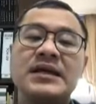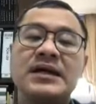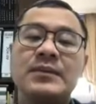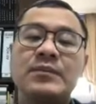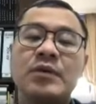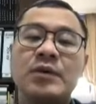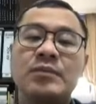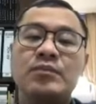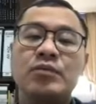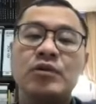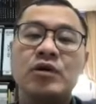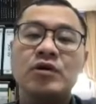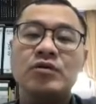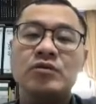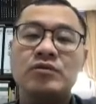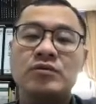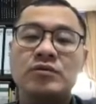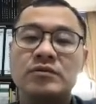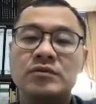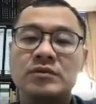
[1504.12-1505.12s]
dot plot.
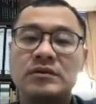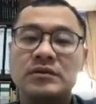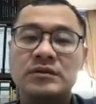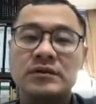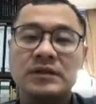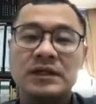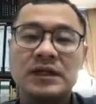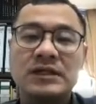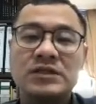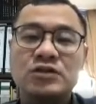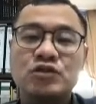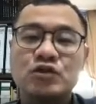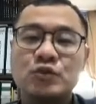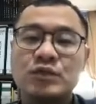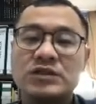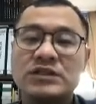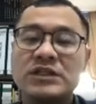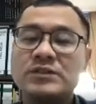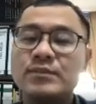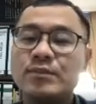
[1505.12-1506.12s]
Okay, so we
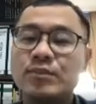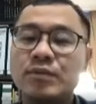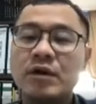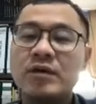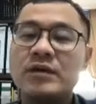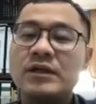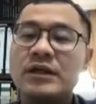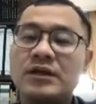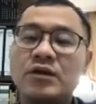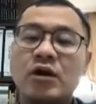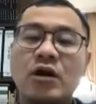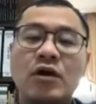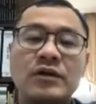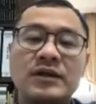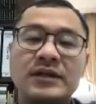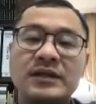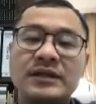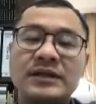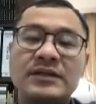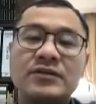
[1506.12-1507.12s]
just plot
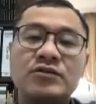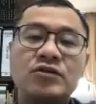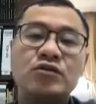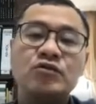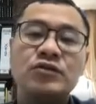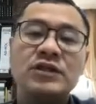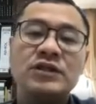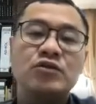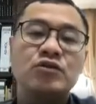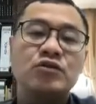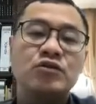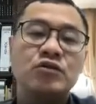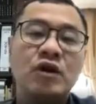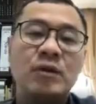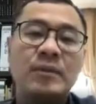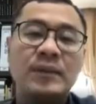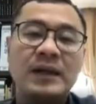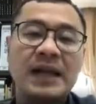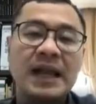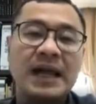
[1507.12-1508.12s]
accordingly, no need to
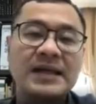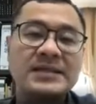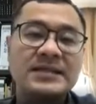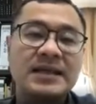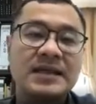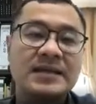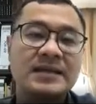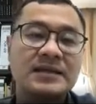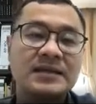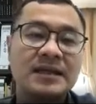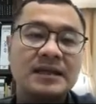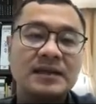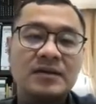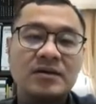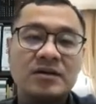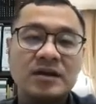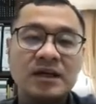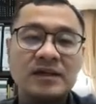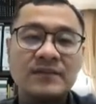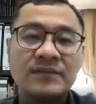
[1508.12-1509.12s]
normalize anything.
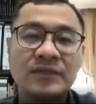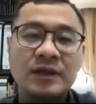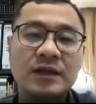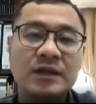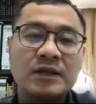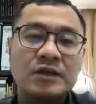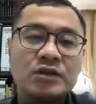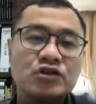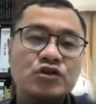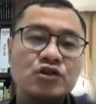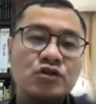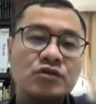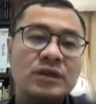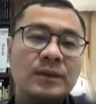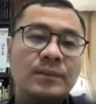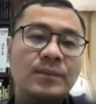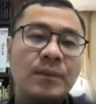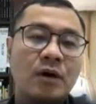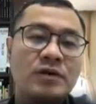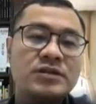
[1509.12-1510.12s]
Okay, so the
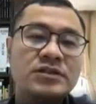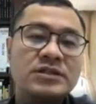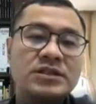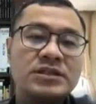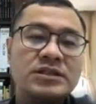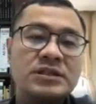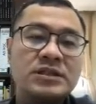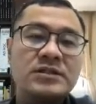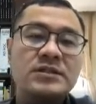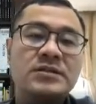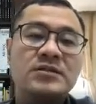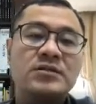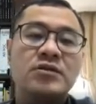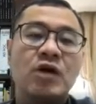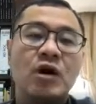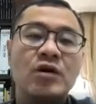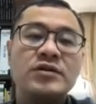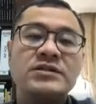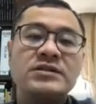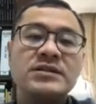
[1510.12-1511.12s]
position
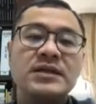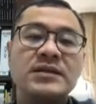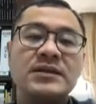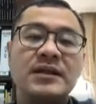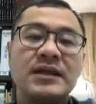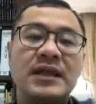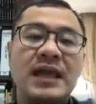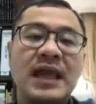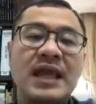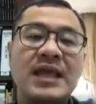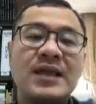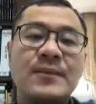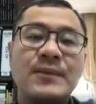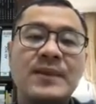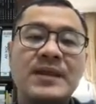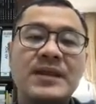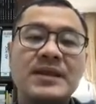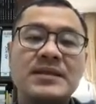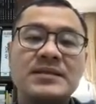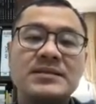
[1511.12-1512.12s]
constant, the
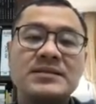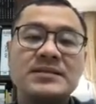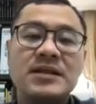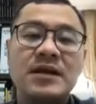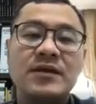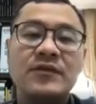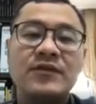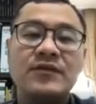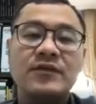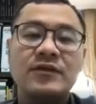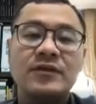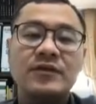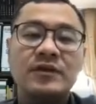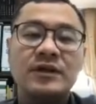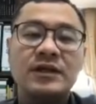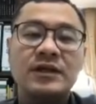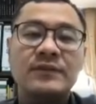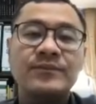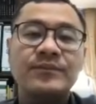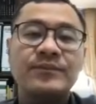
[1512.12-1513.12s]
kp itself,
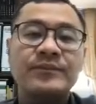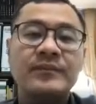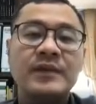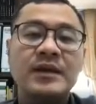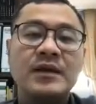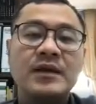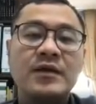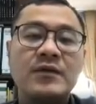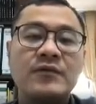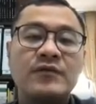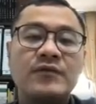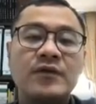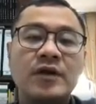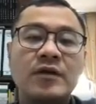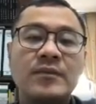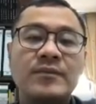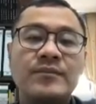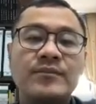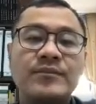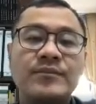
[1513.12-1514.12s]
okay,
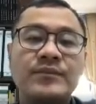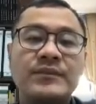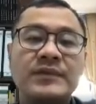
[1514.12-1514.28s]
from